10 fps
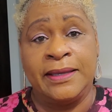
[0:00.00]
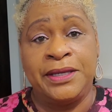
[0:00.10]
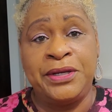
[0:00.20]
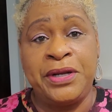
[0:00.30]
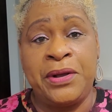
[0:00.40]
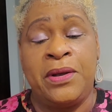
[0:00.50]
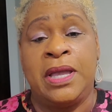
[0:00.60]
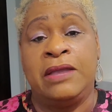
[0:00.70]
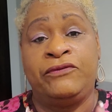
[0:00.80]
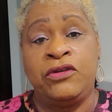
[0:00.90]
You know,
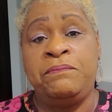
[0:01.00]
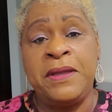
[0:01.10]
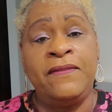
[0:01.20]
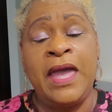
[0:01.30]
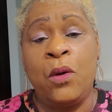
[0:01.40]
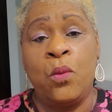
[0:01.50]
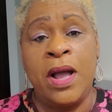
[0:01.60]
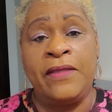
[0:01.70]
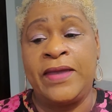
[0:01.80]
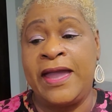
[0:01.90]
if you've been that
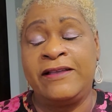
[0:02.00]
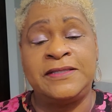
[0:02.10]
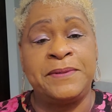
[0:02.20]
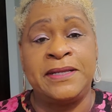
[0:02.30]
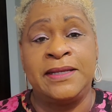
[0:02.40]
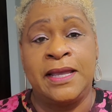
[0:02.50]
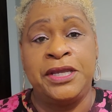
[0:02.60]
one that has been,